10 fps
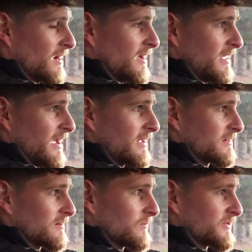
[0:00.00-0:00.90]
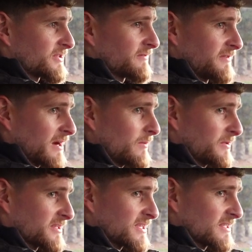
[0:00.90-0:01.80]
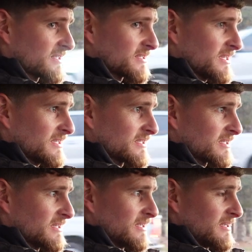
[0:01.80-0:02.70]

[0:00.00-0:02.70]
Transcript: And then once I've figured out what the sentence is,